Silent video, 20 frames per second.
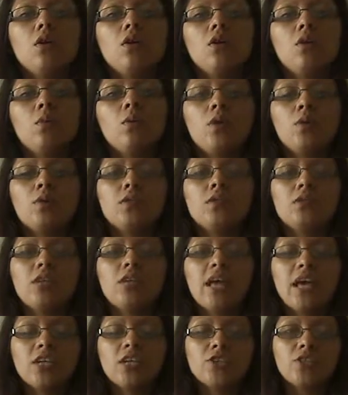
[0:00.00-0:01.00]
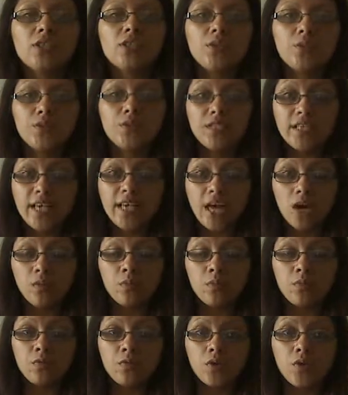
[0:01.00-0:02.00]
what was actually really
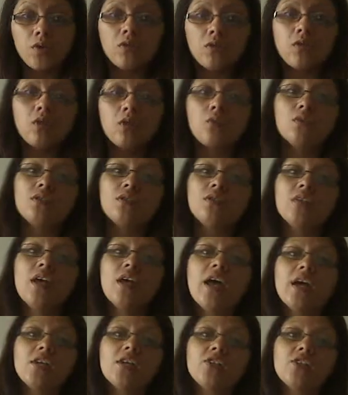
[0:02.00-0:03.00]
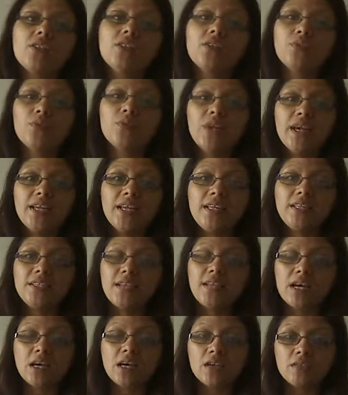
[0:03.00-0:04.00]
helpful was actually writing
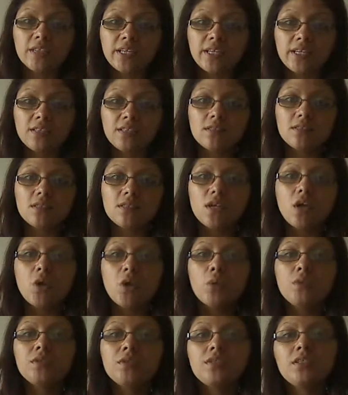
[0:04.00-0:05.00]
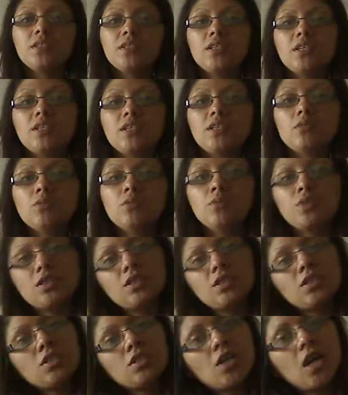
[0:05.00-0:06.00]
the outlines. We
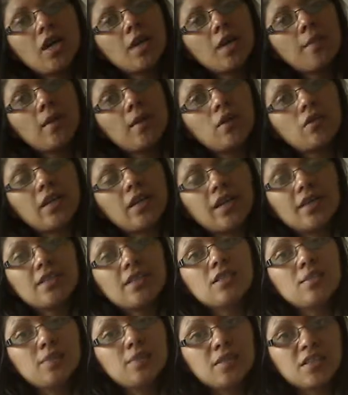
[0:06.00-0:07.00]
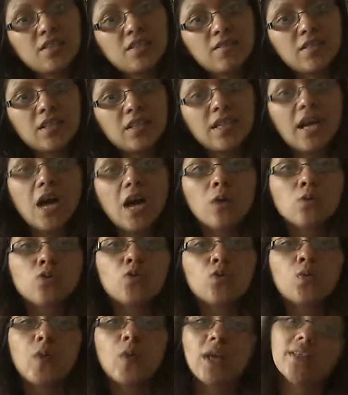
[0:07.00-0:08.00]
didn't talk about like specifically how
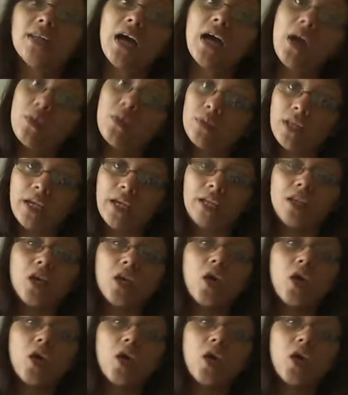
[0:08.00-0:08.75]
to write outline,